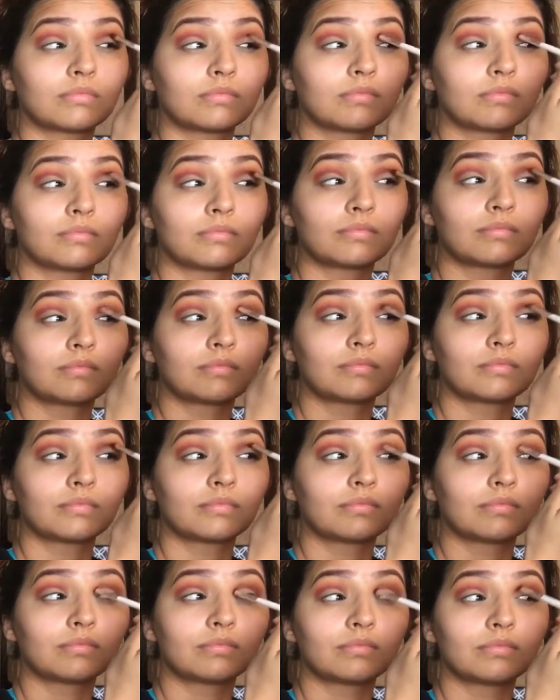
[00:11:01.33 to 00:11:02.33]

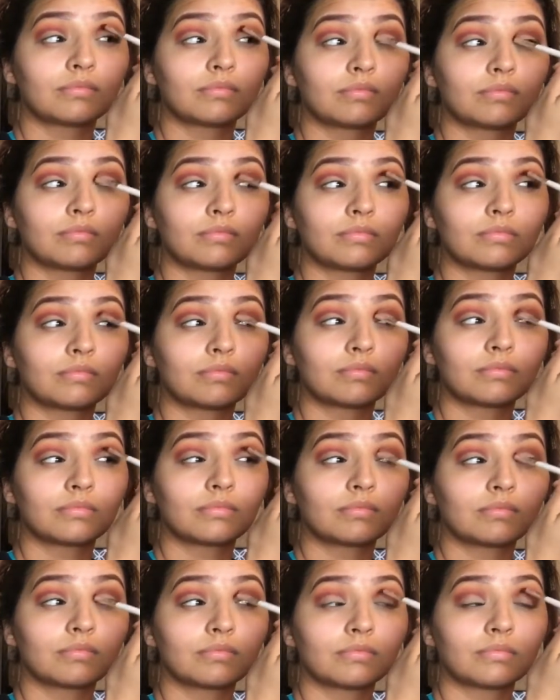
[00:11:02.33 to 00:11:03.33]

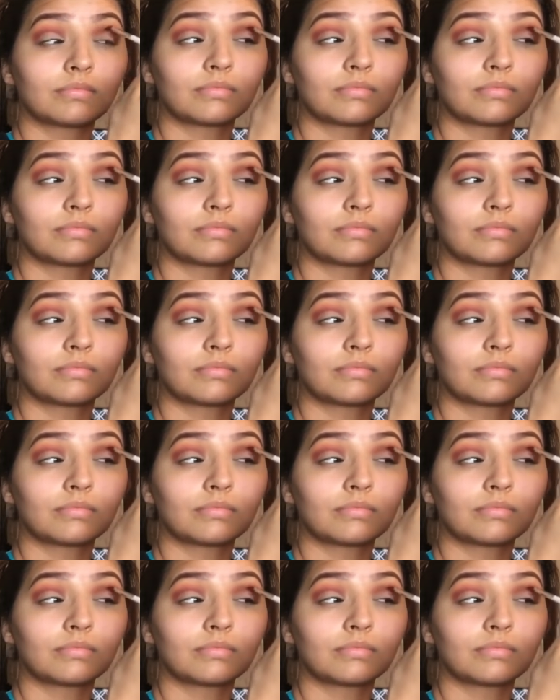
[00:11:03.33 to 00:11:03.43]
(not speaking)